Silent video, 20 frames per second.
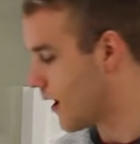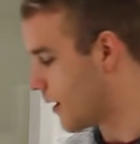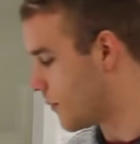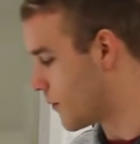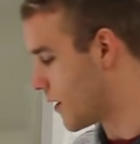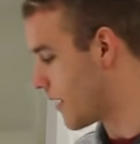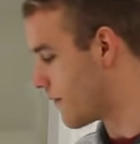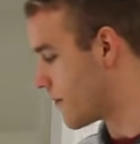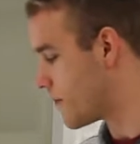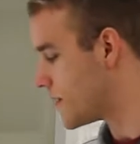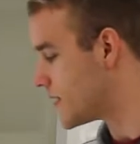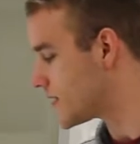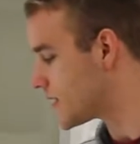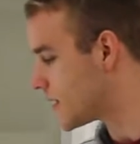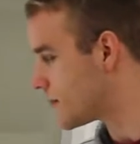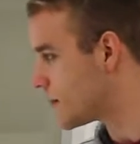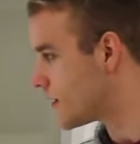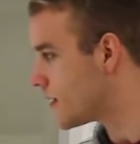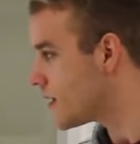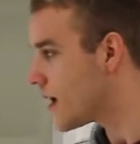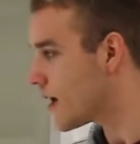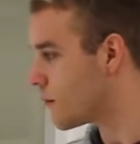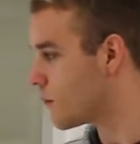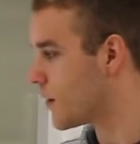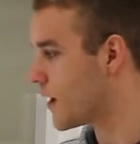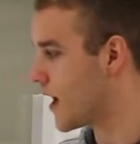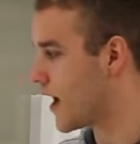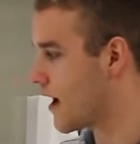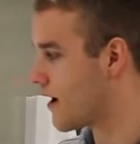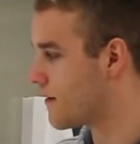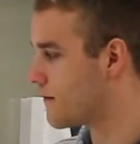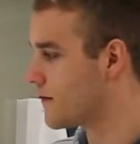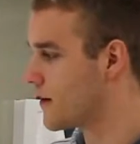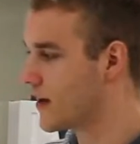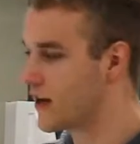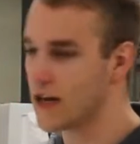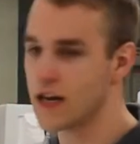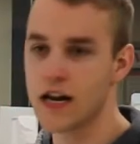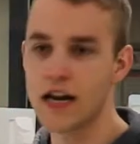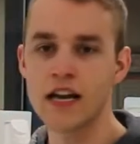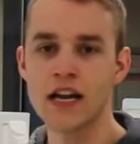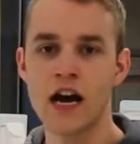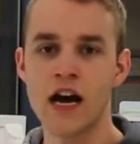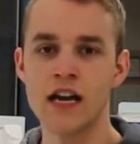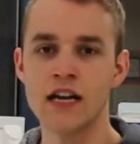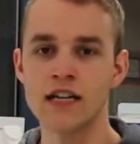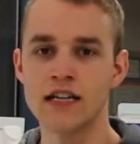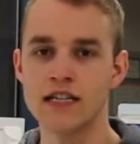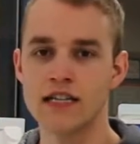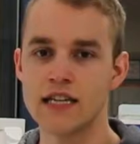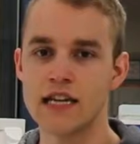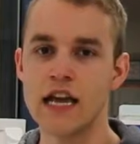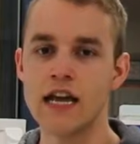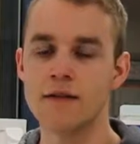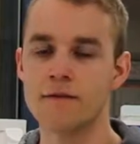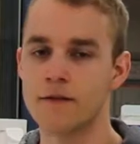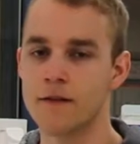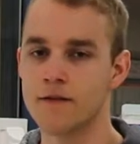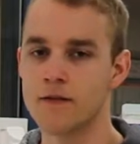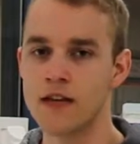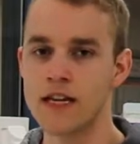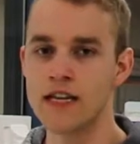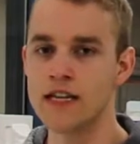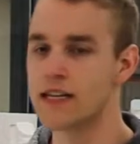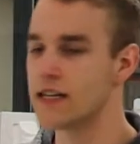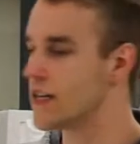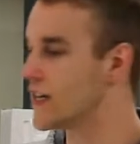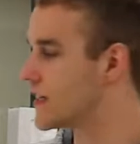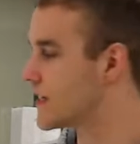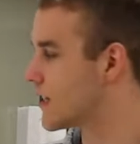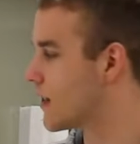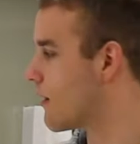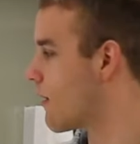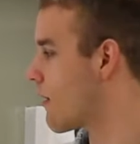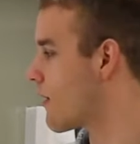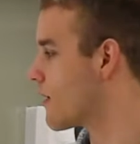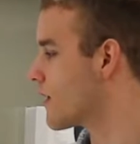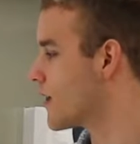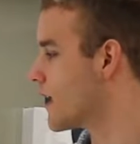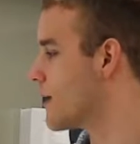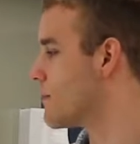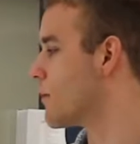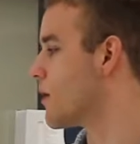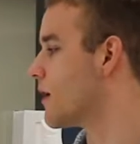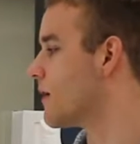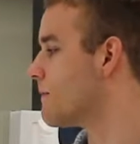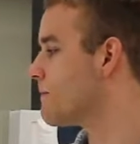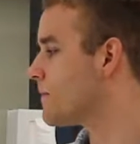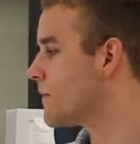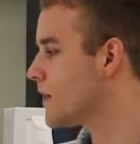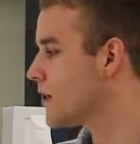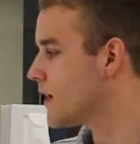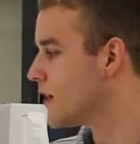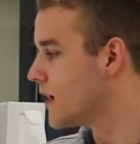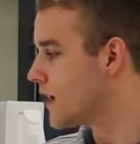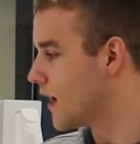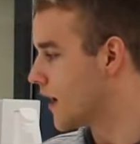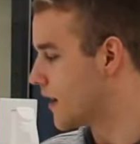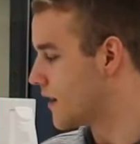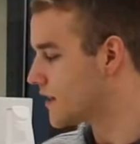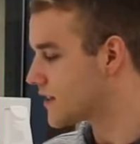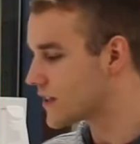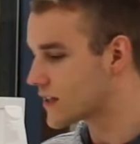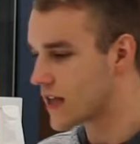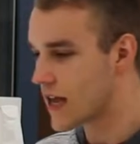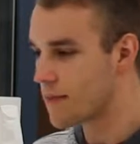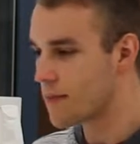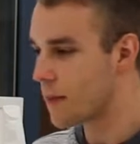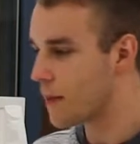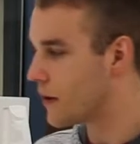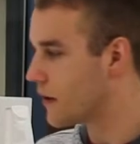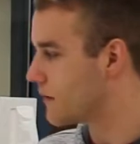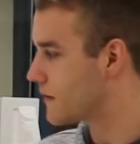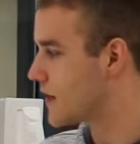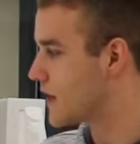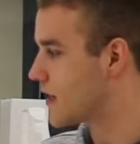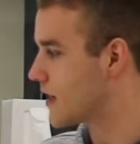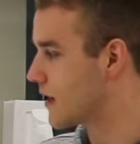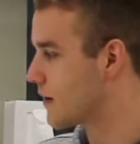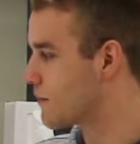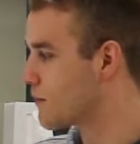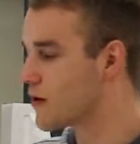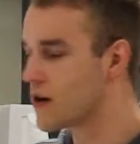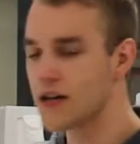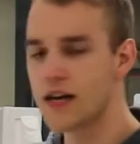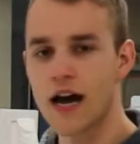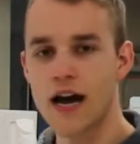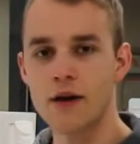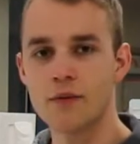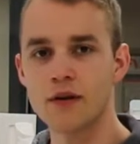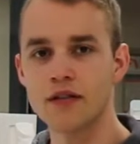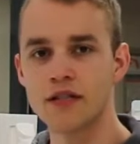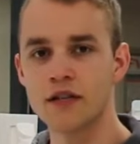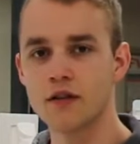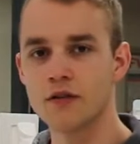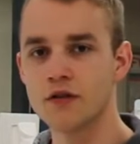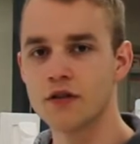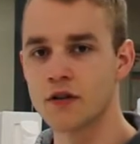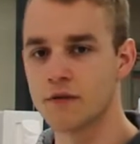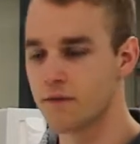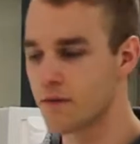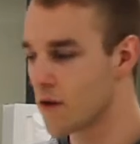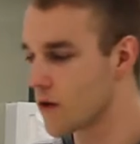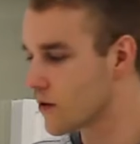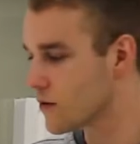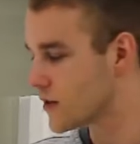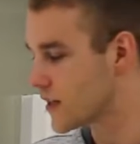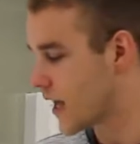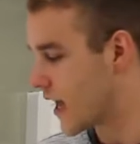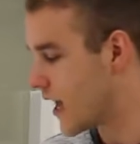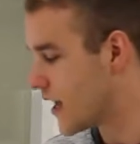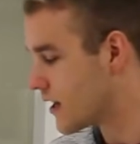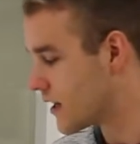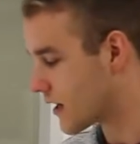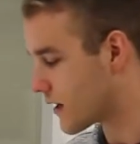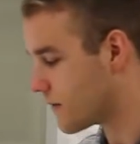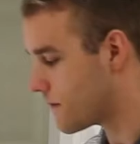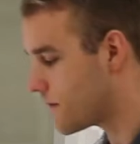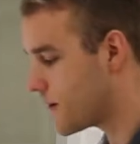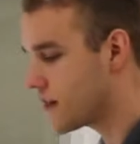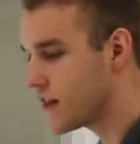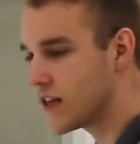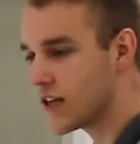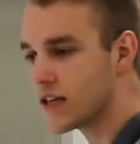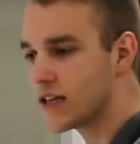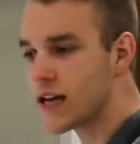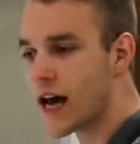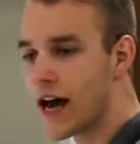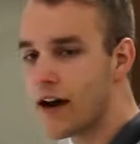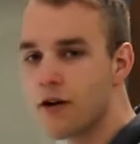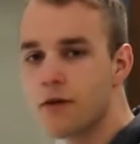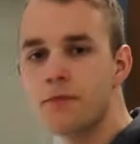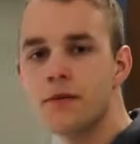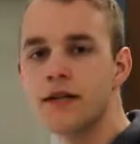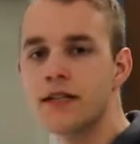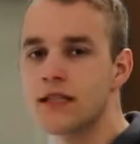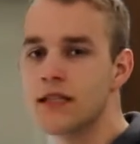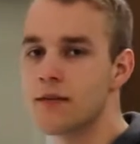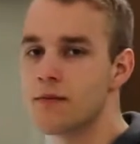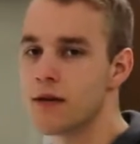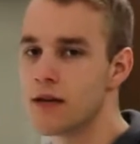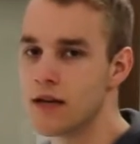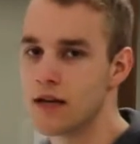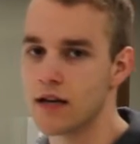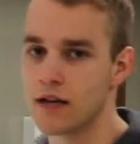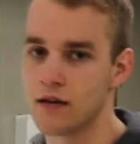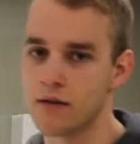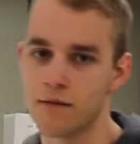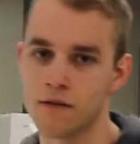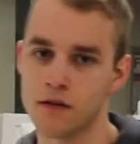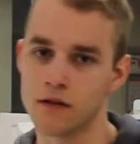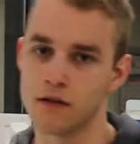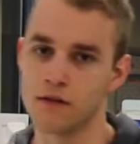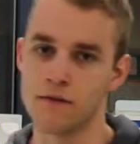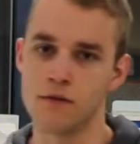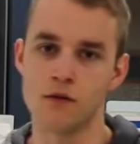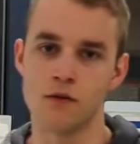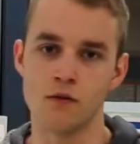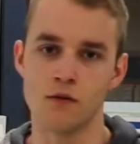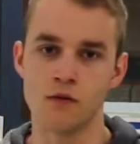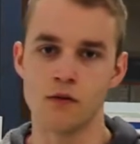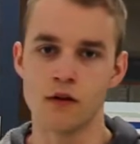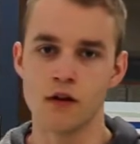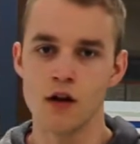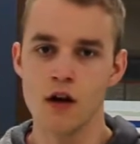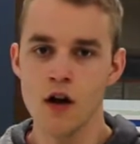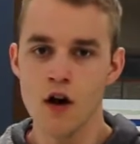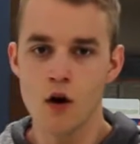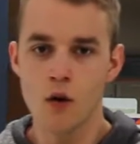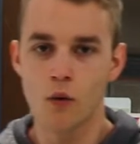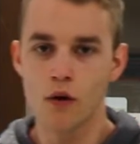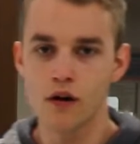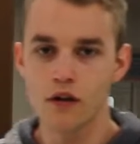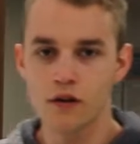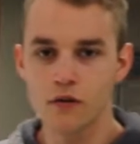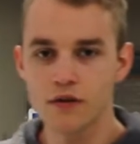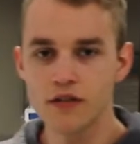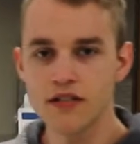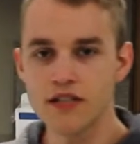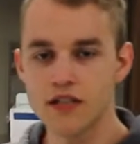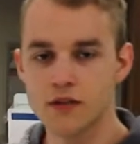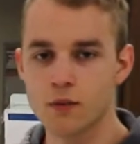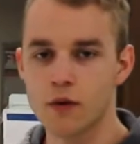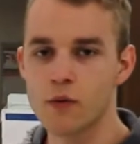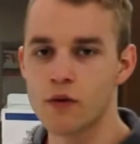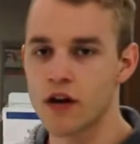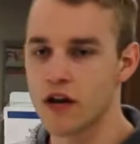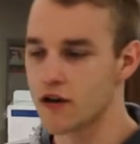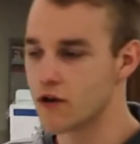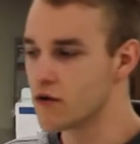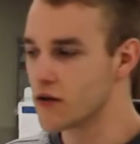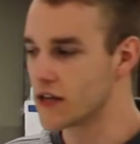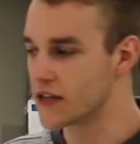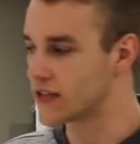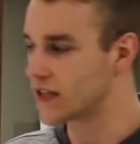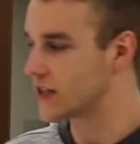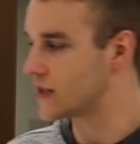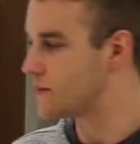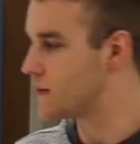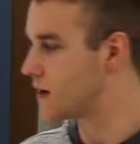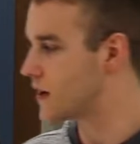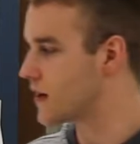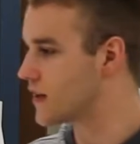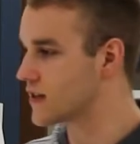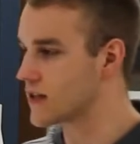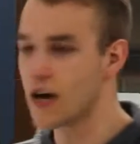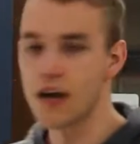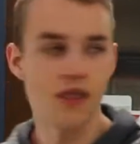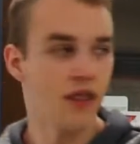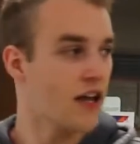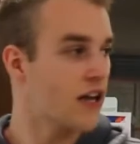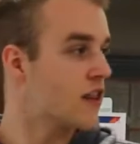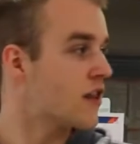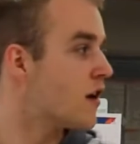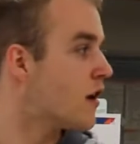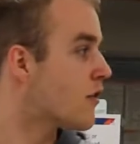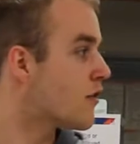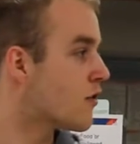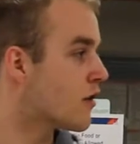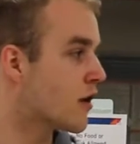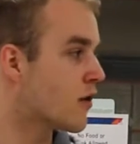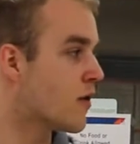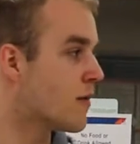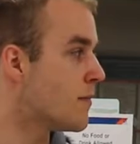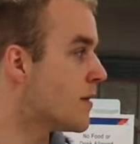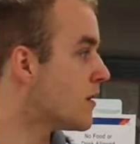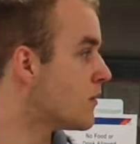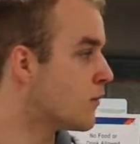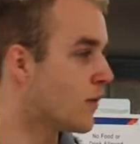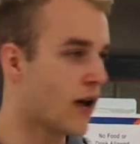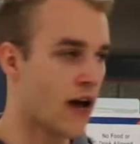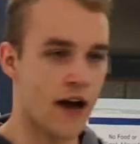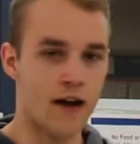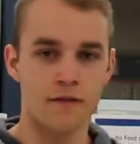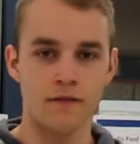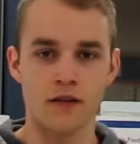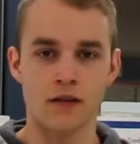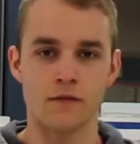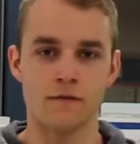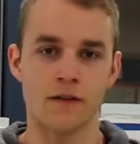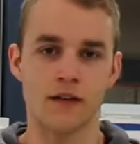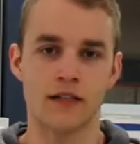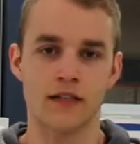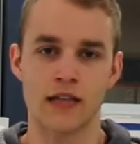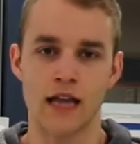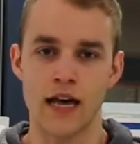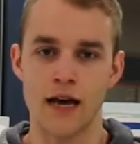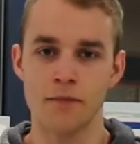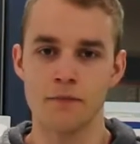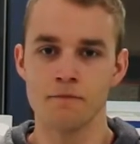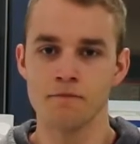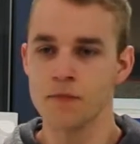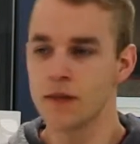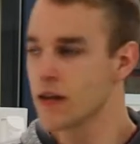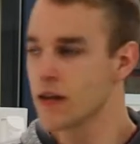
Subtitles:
We have a PCB and we have a Nikon D850 DSLR camera. This is capable of taking pretty high resolution photos, and it can fit the entire PCB in the field of view. One of the reasons we want to do this is because, unlike the other equipment we have at the FICS lab,